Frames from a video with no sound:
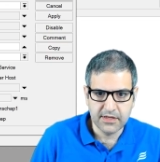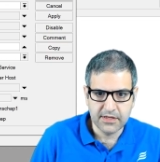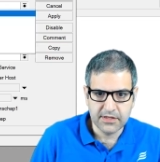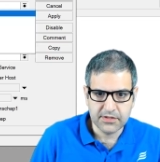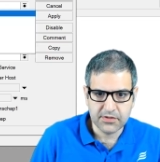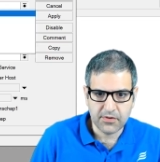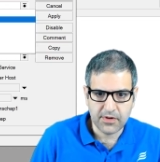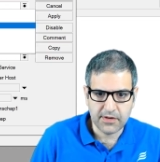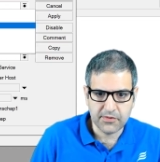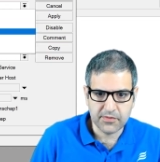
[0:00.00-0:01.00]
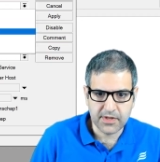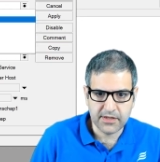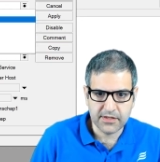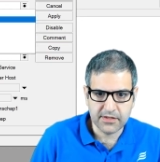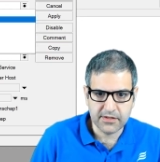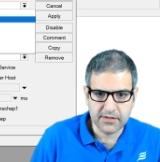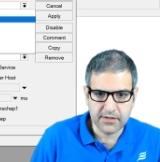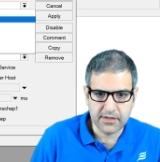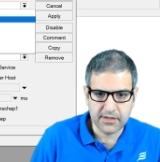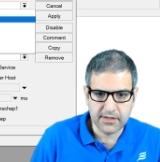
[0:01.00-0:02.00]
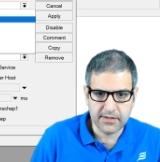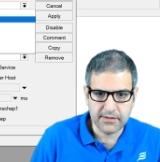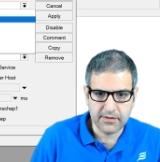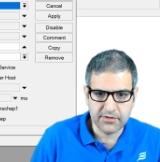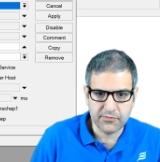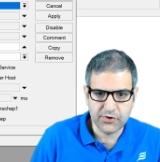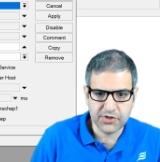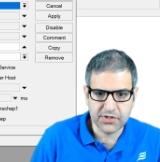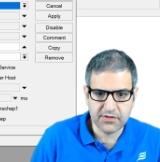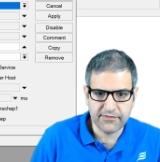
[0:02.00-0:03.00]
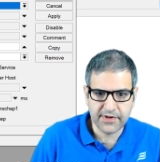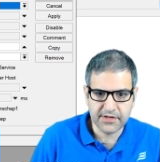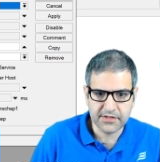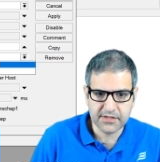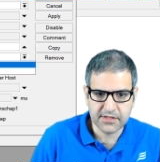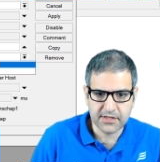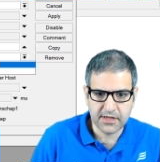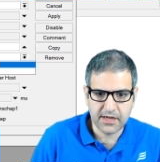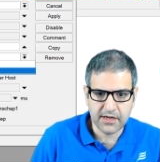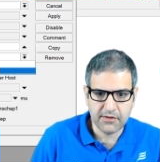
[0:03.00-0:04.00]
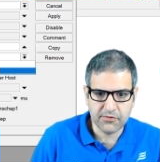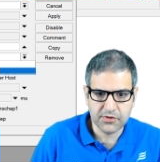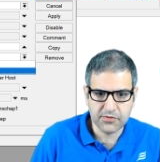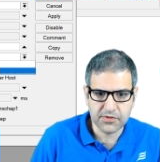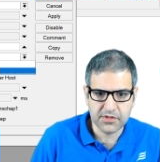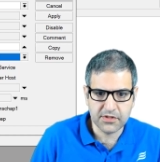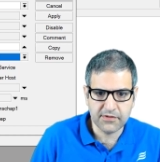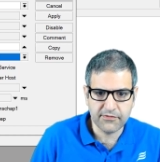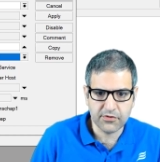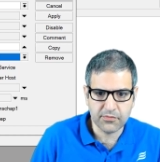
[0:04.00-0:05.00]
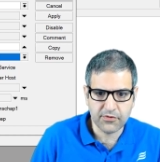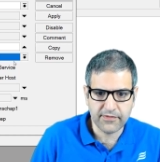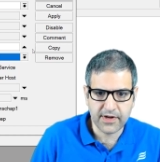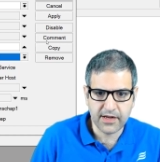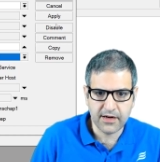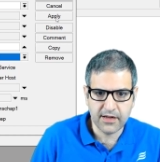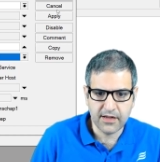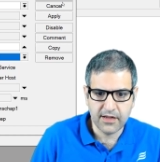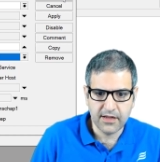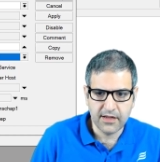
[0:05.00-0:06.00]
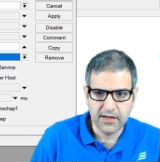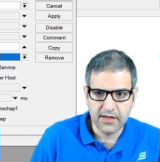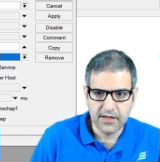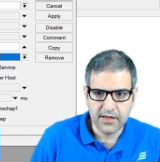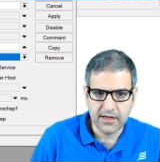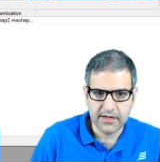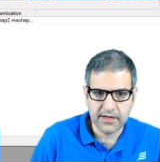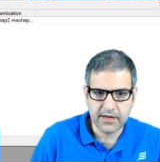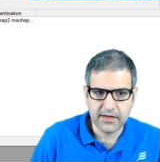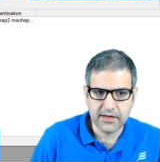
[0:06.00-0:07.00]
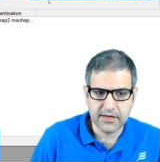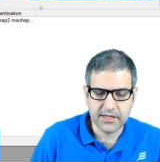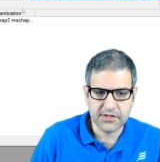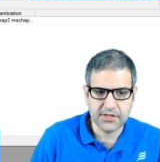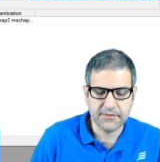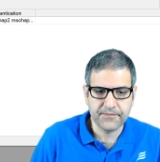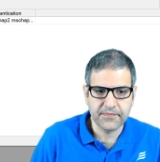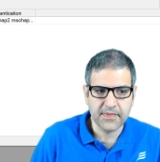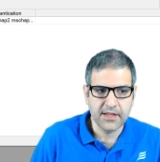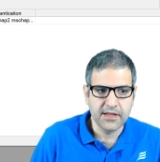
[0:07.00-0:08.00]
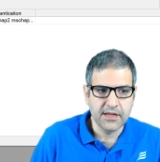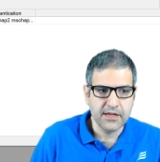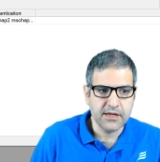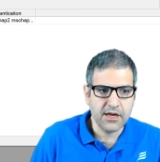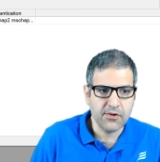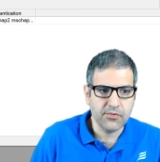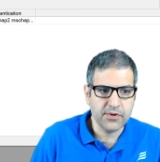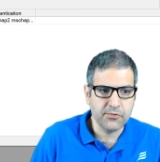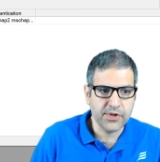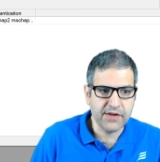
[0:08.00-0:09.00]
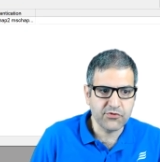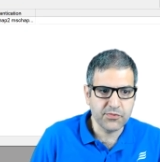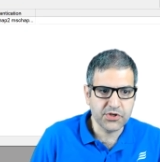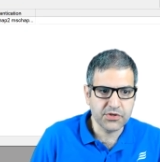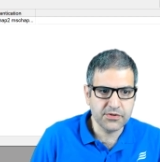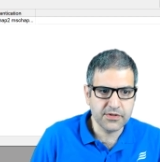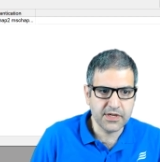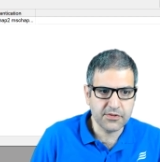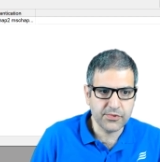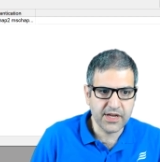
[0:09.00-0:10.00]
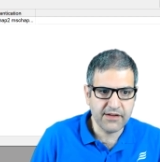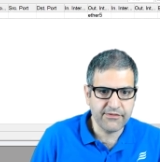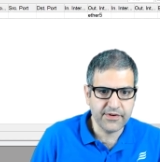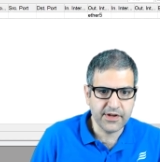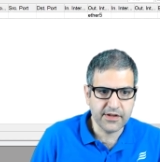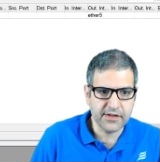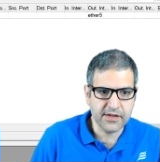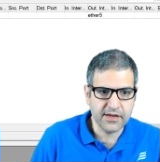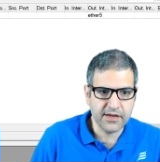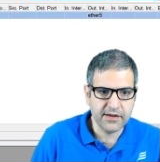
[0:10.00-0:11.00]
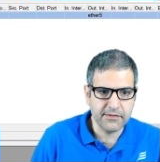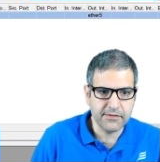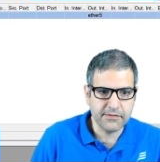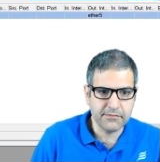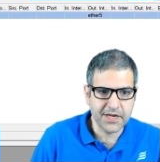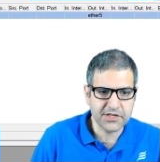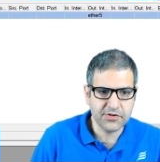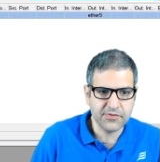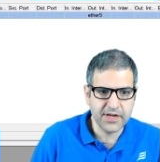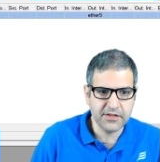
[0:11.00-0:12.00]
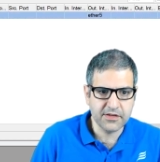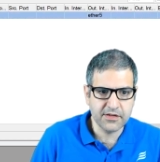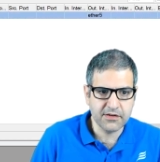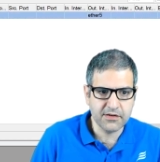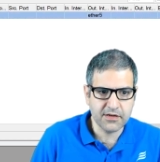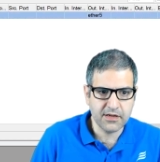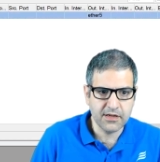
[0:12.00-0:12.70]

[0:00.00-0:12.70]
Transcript: So I will run here uh, on the bridge interface and I will use the default profile and then that's it. Now we have to be sure that we have a uh, masquerade here,